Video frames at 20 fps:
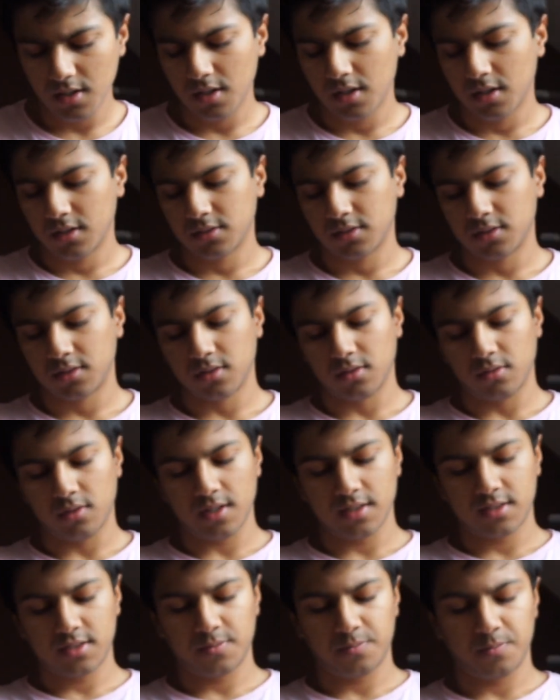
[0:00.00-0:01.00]
So
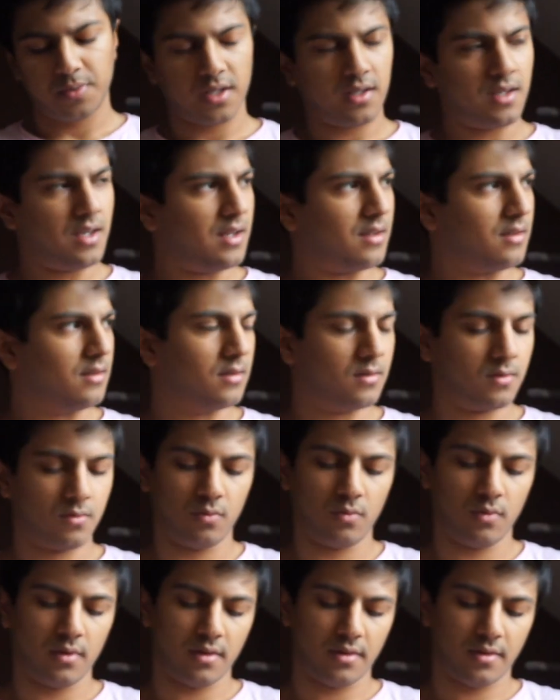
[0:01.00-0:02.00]
let's begin
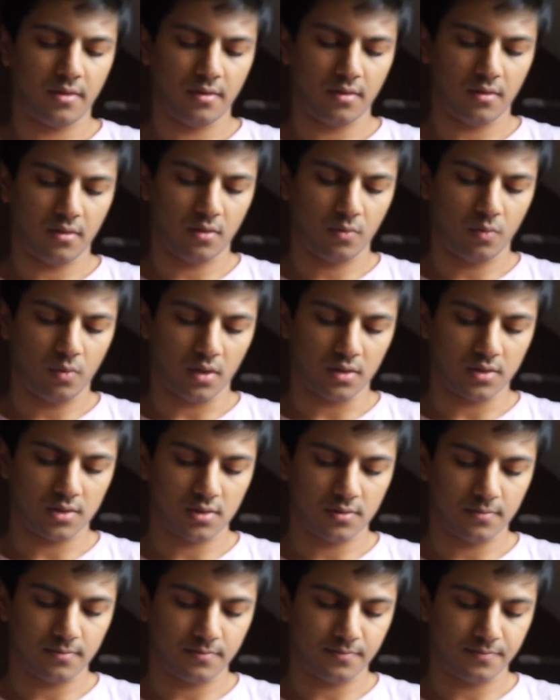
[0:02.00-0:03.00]
with the
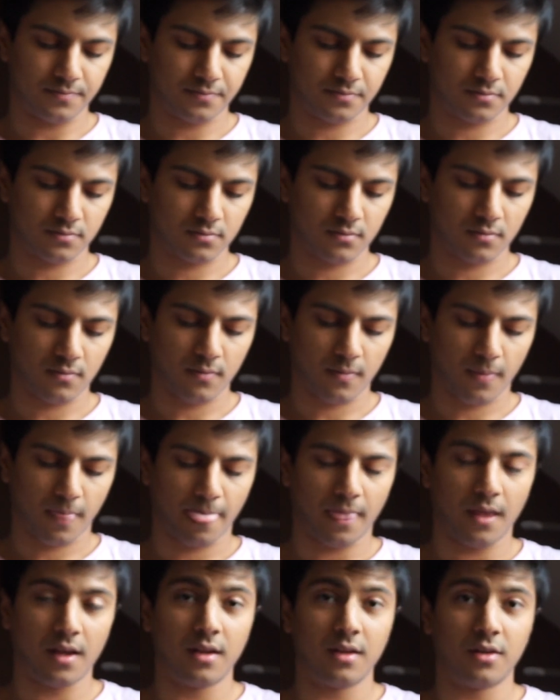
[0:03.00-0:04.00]
watch.
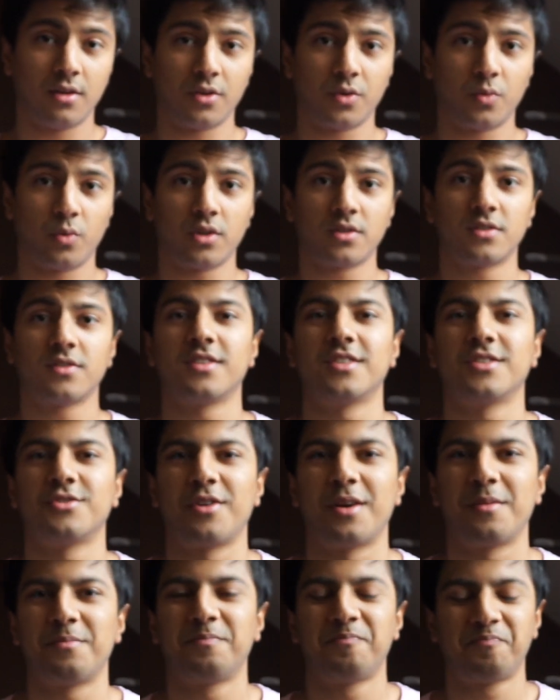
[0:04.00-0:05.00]
Not the watch, the
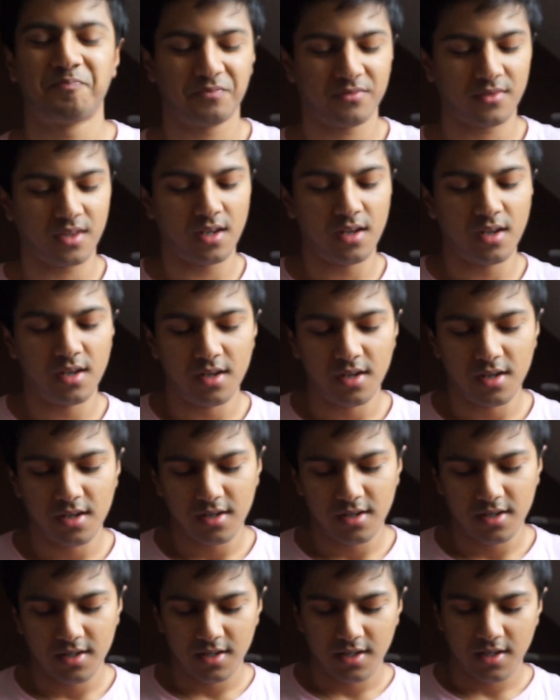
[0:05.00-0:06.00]
strap.
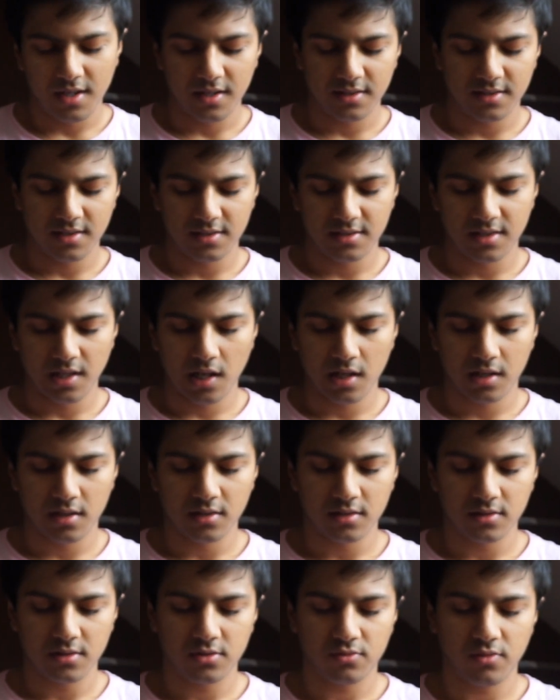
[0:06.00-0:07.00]
It's a
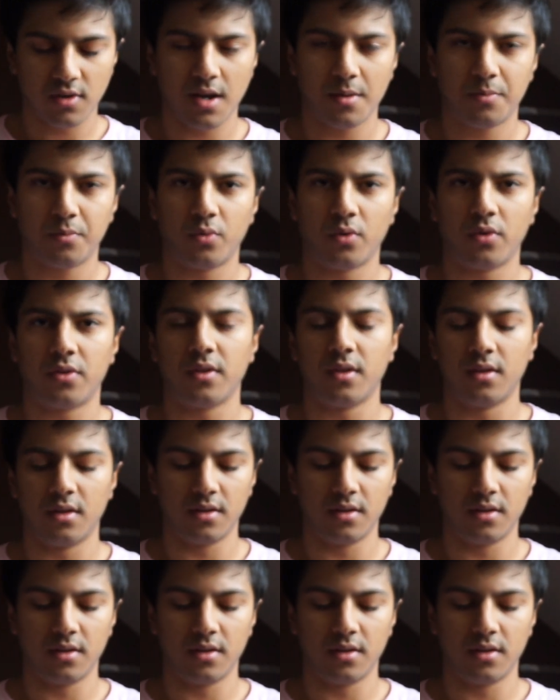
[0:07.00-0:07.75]
silicone strap with a